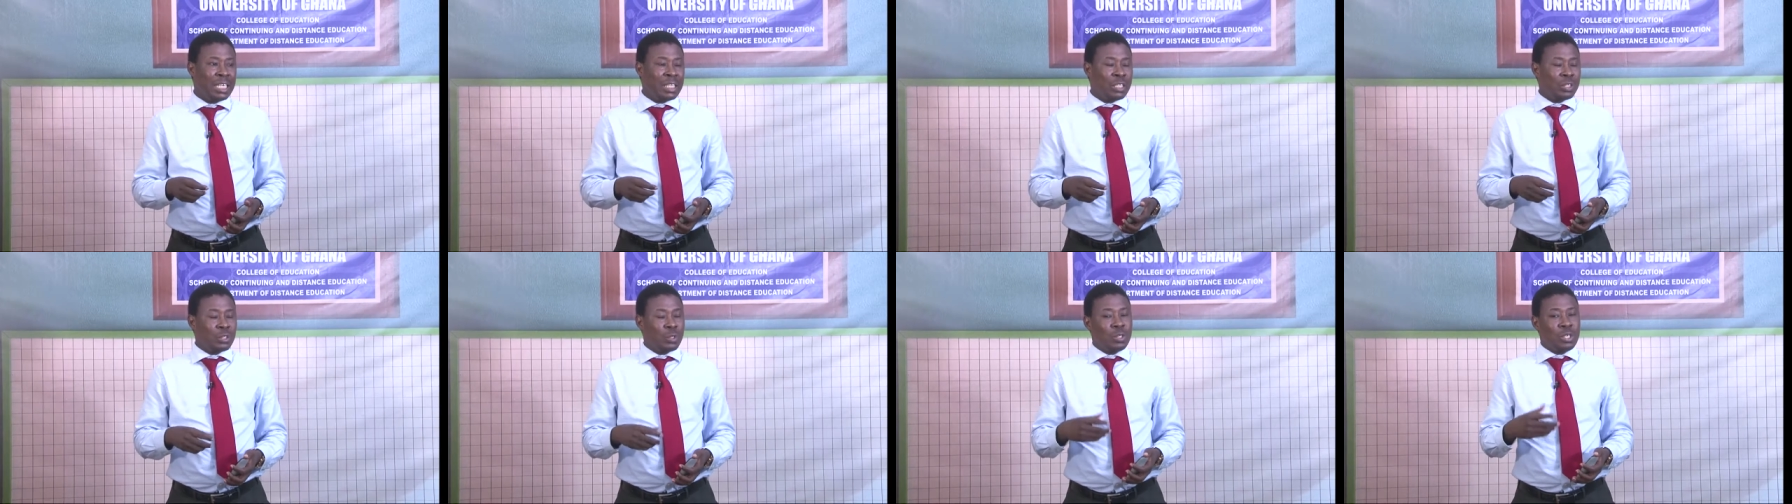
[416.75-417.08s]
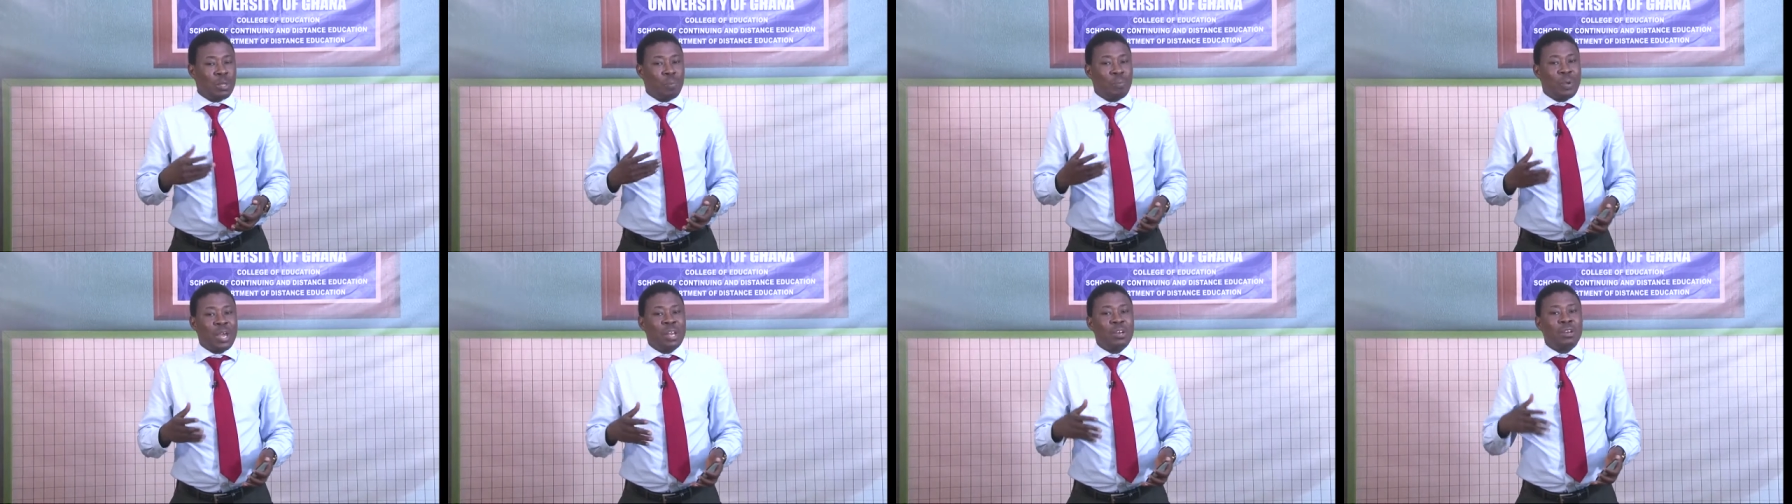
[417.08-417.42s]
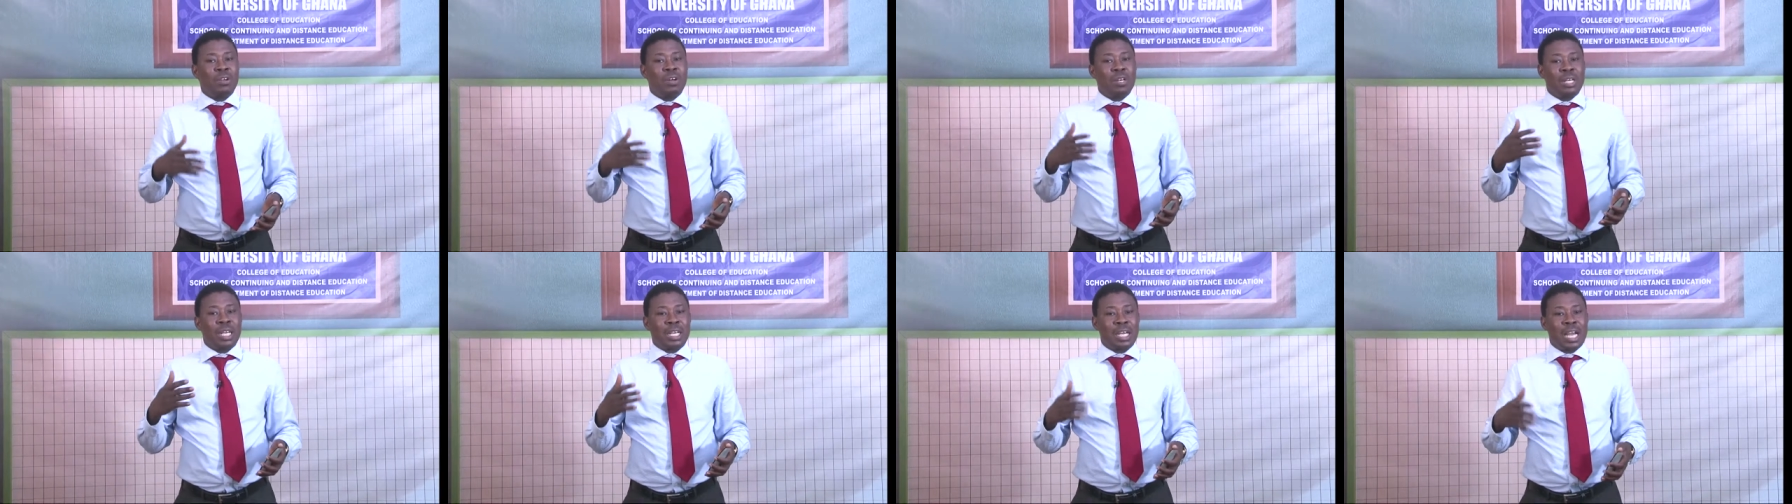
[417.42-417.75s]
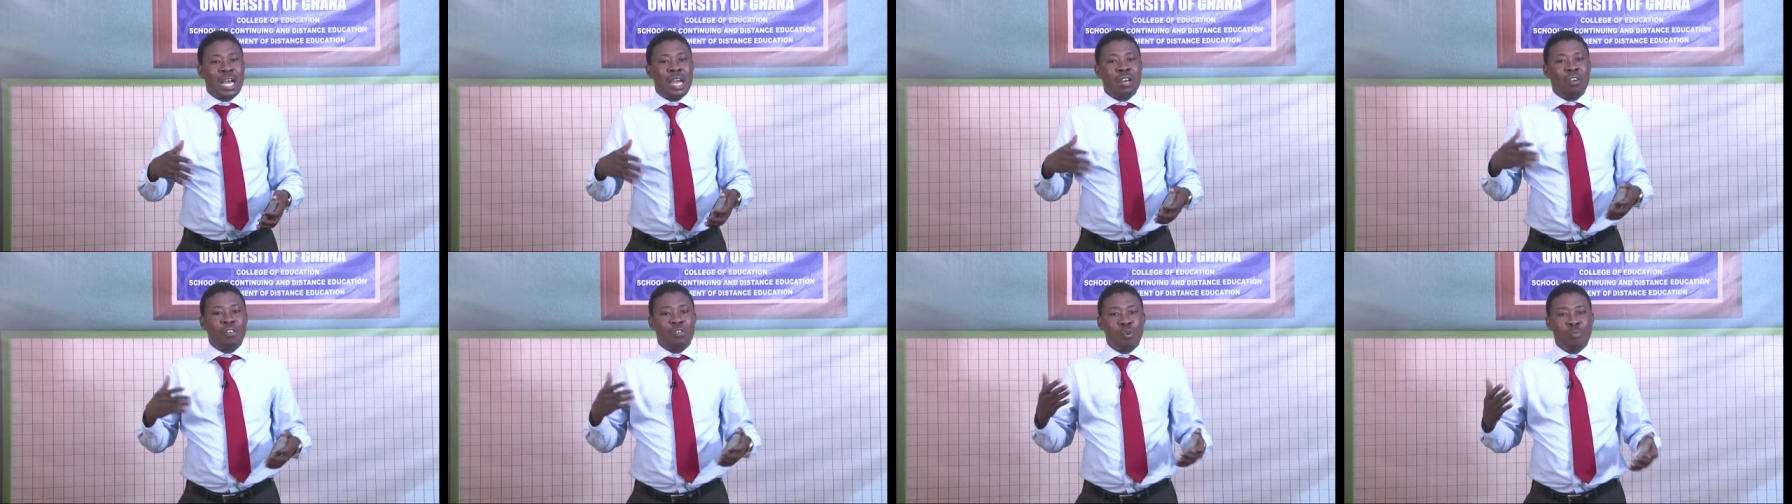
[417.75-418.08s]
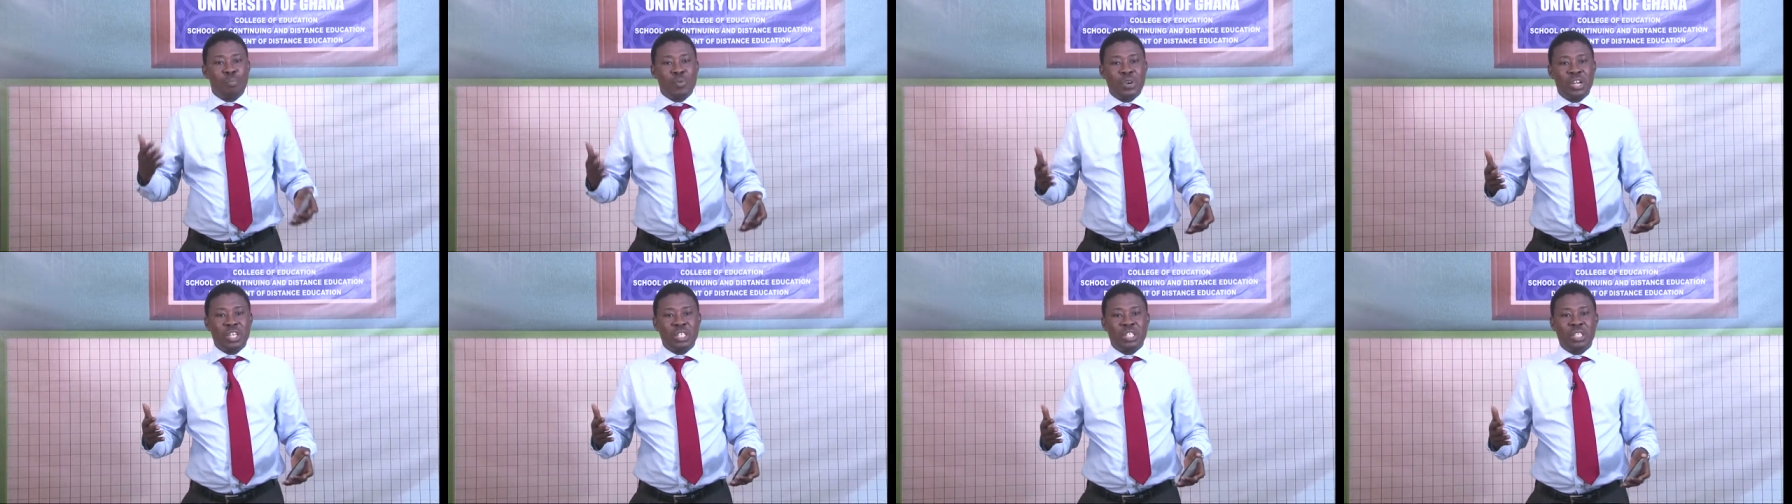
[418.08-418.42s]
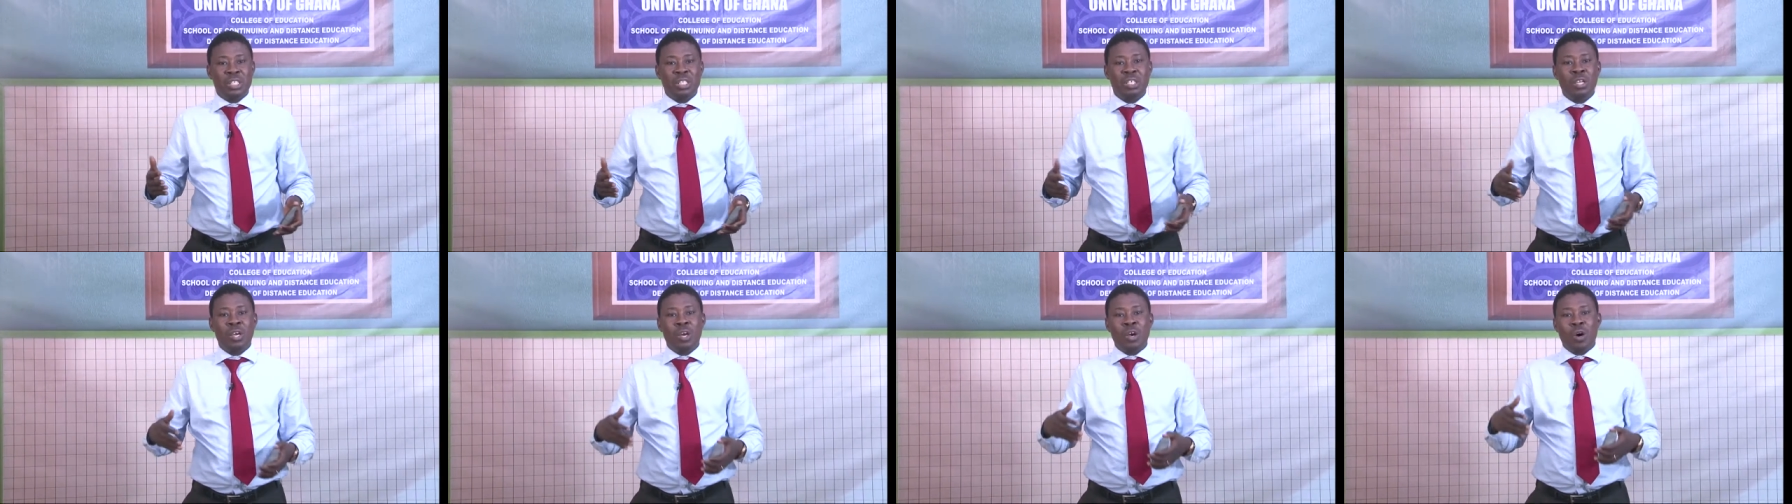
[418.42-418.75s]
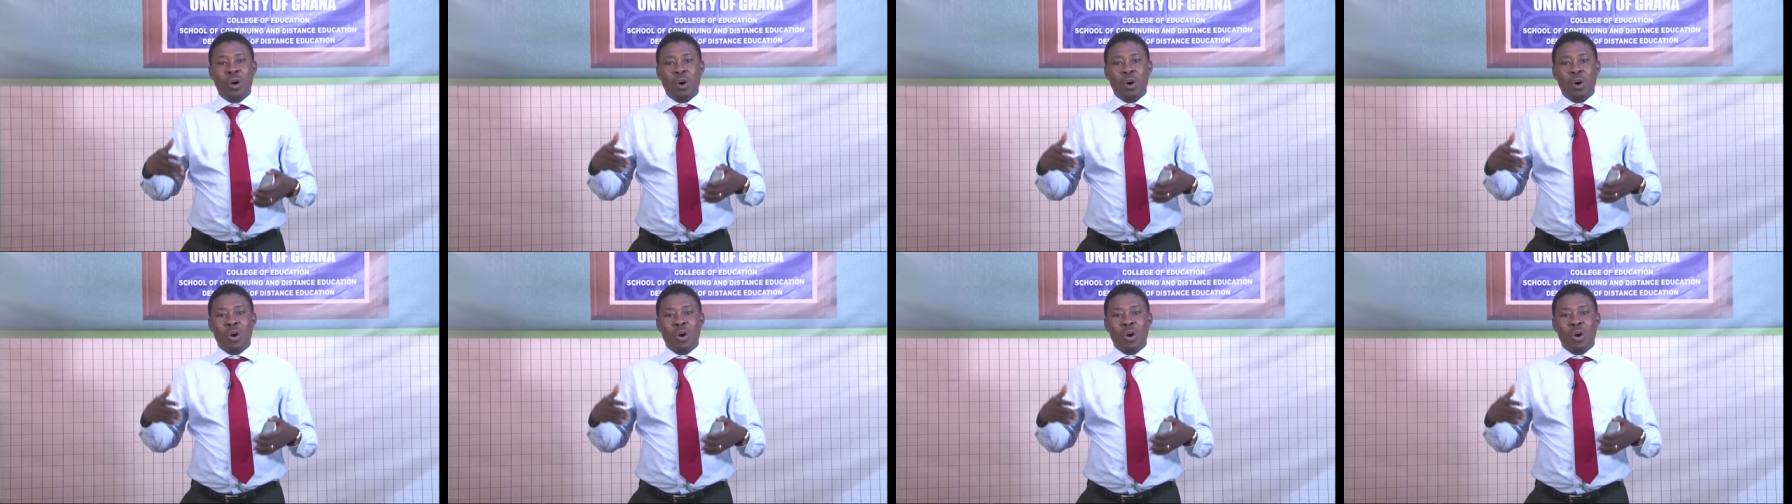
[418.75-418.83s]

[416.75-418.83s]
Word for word: So depending on the kind of operation